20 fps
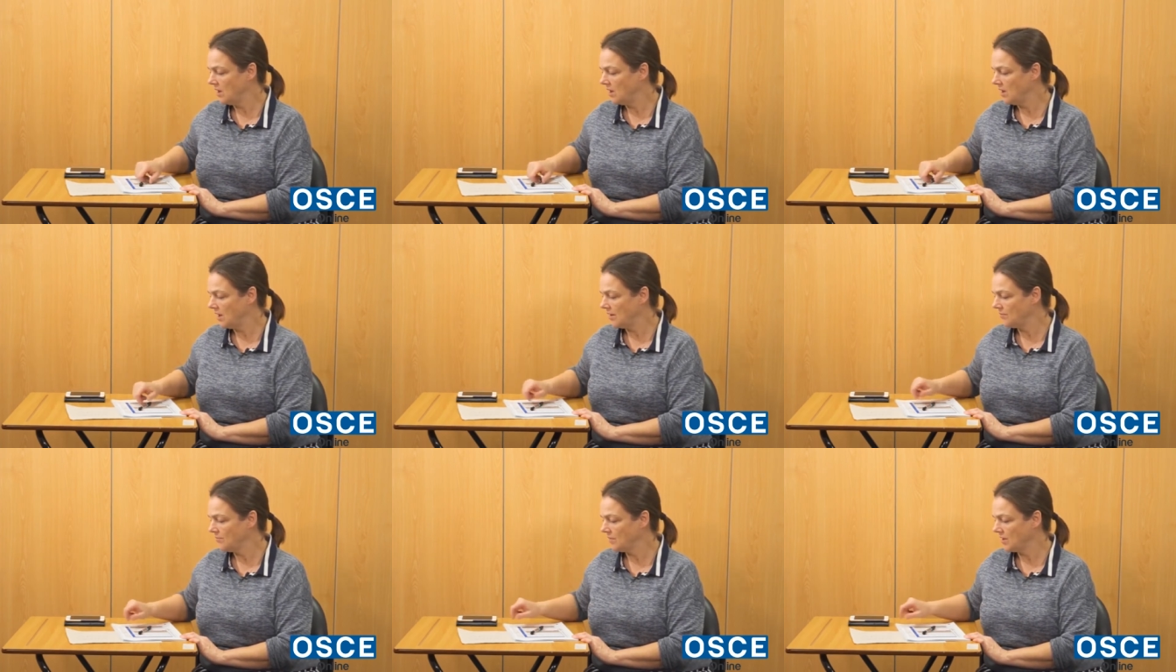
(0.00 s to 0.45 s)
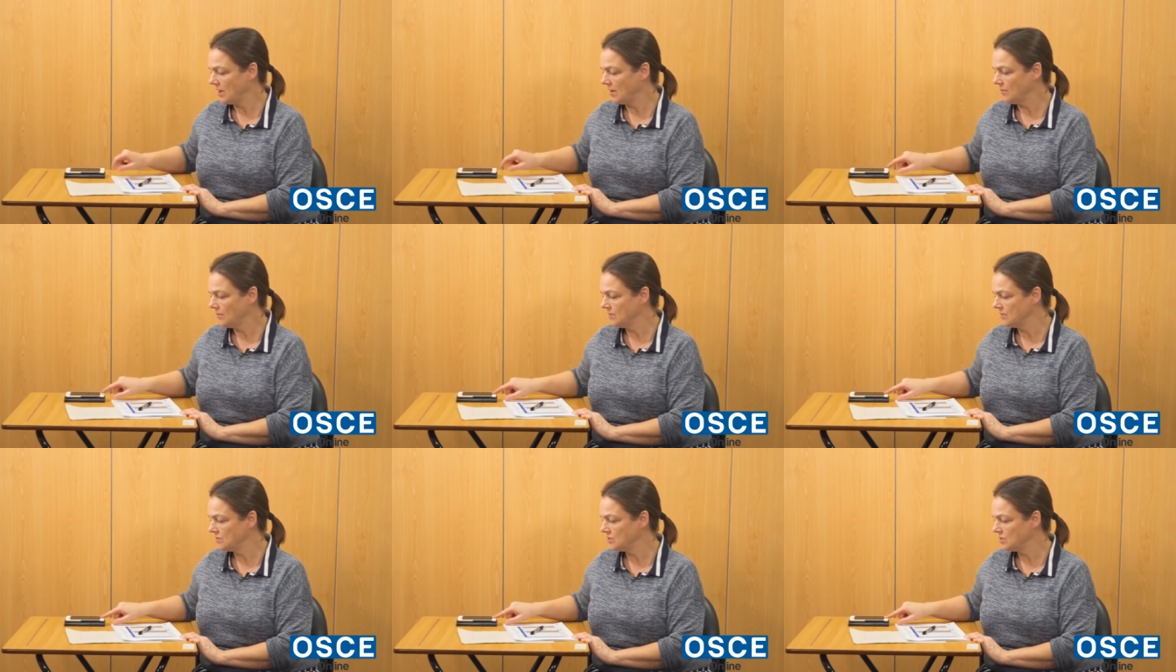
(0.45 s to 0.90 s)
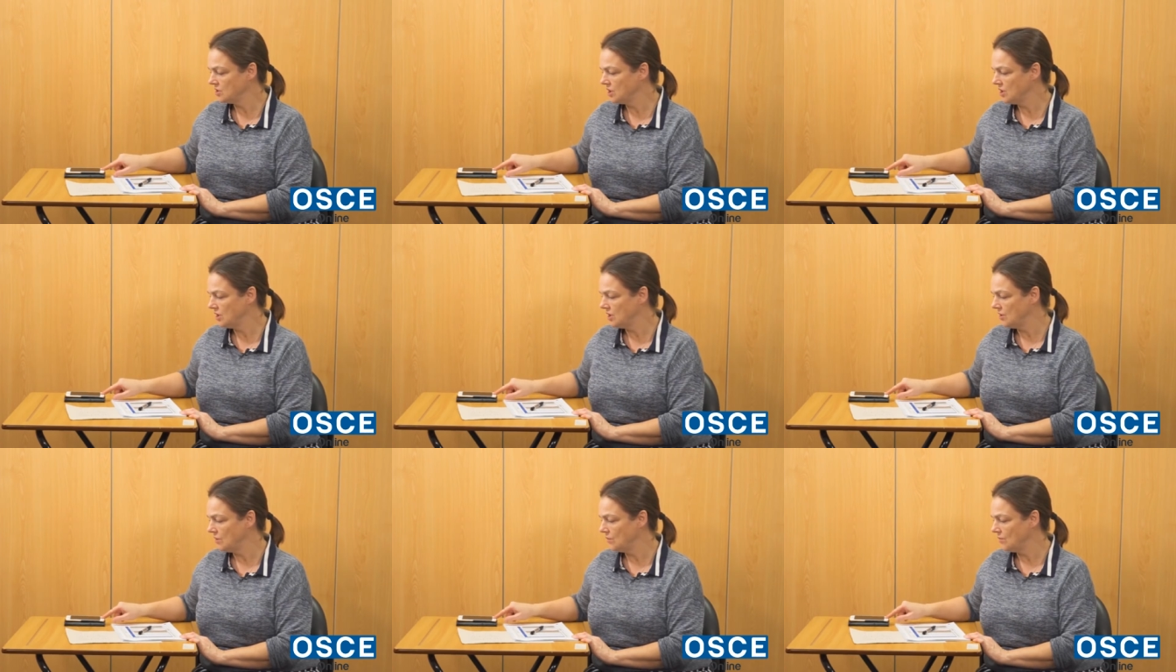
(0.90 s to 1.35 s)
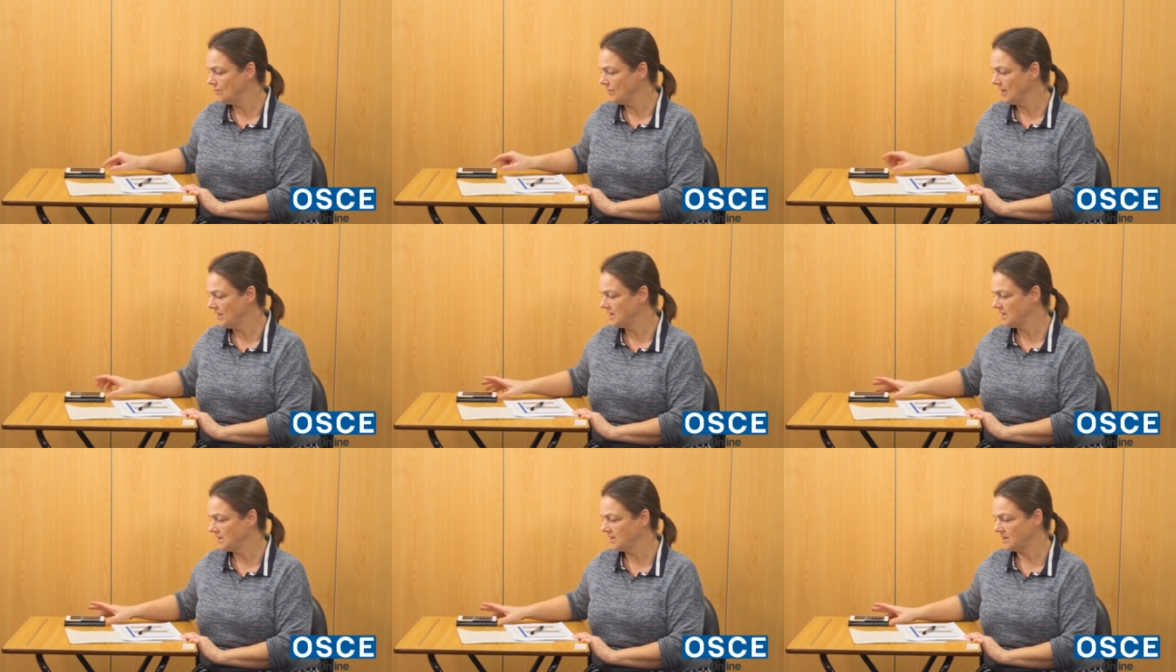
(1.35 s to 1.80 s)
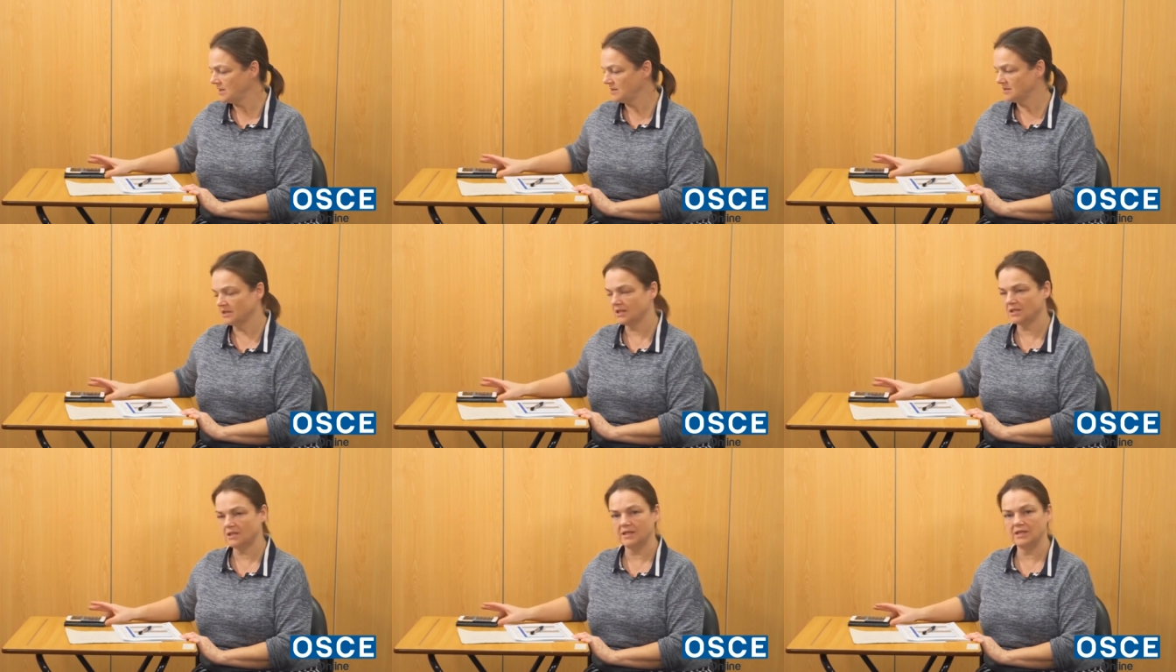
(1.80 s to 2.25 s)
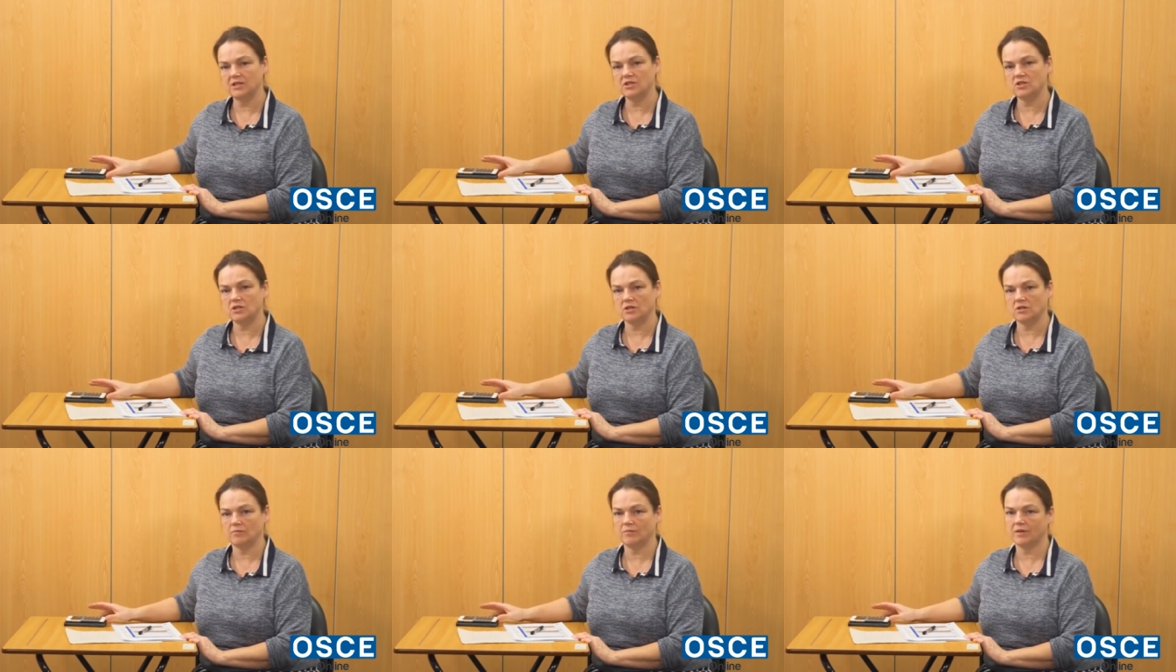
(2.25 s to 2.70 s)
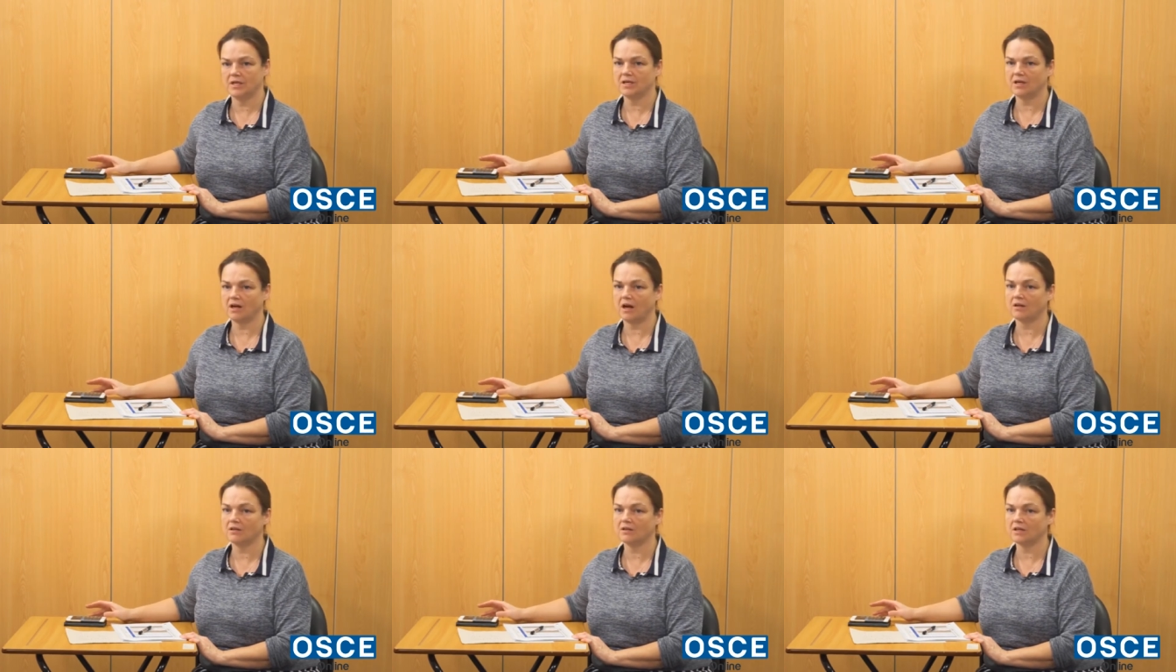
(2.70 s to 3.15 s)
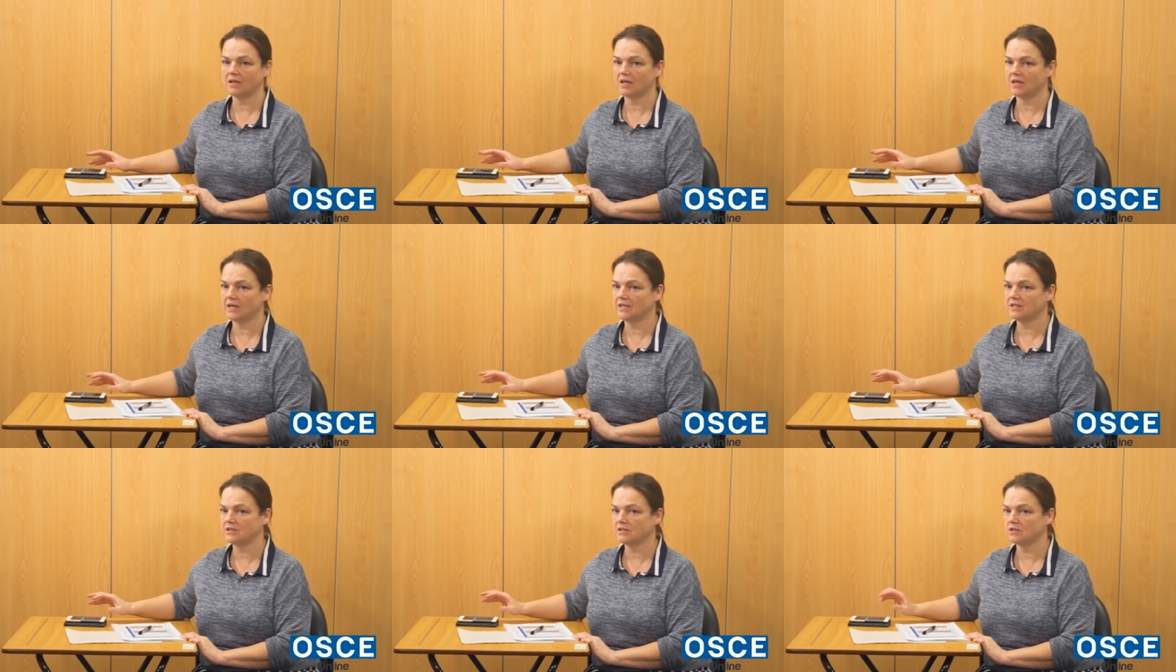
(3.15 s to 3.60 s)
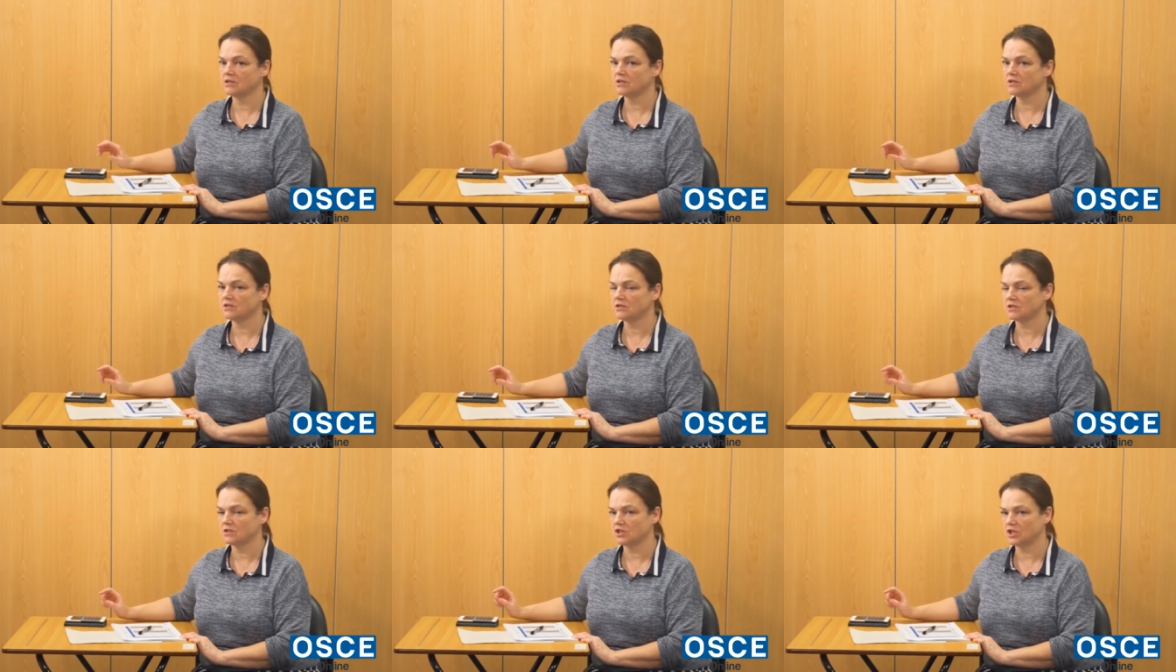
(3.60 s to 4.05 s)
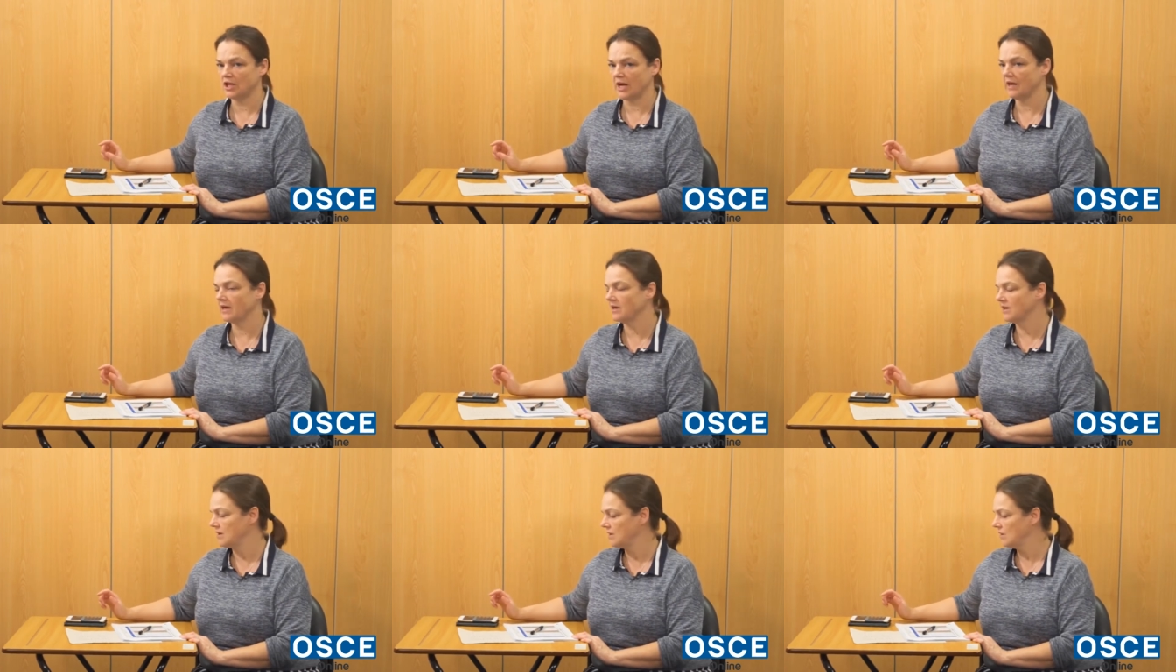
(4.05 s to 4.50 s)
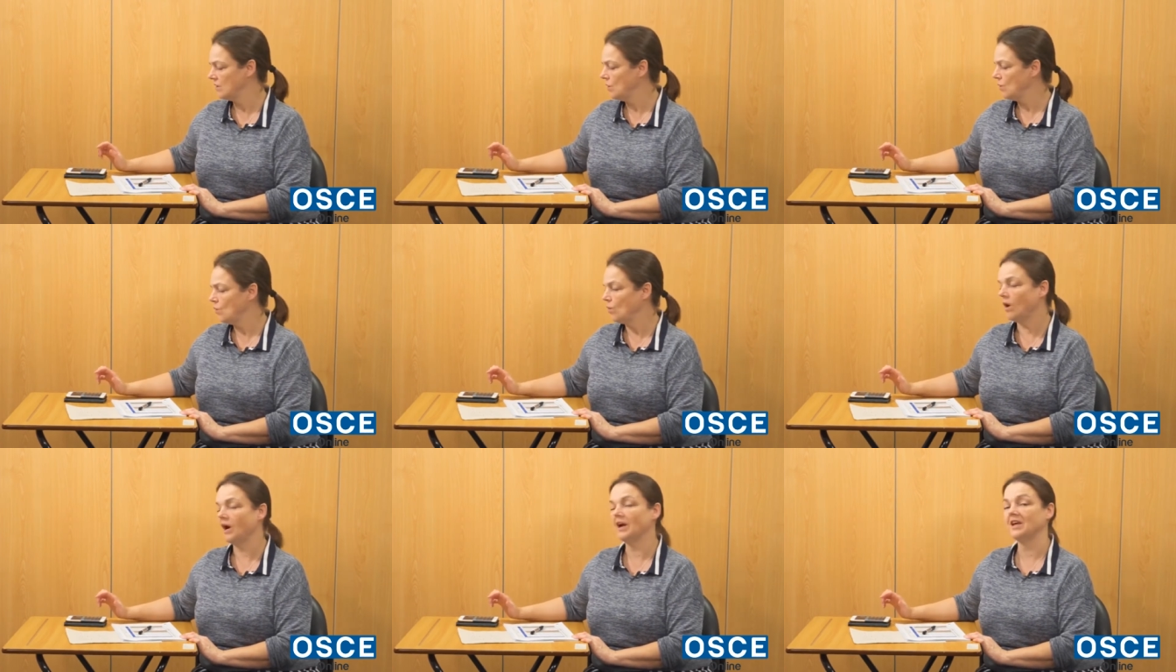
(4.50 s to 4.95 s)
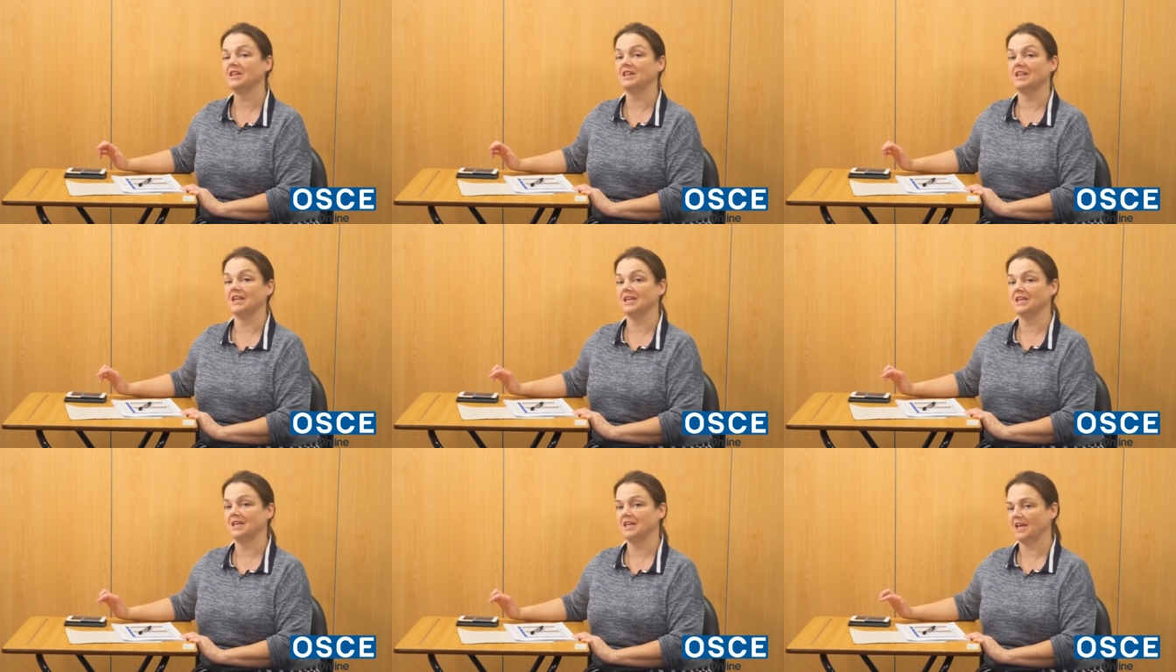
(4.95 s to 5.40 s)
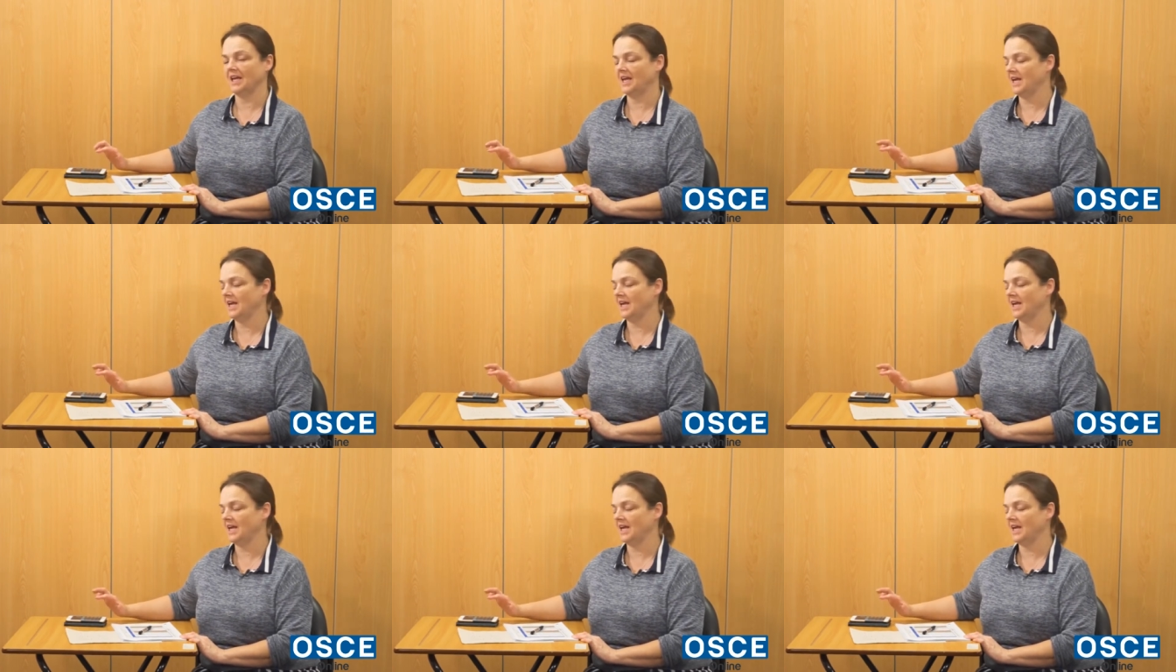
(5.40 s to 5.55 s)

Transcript: I'm going to make a calculation on my calculator just to check what I think it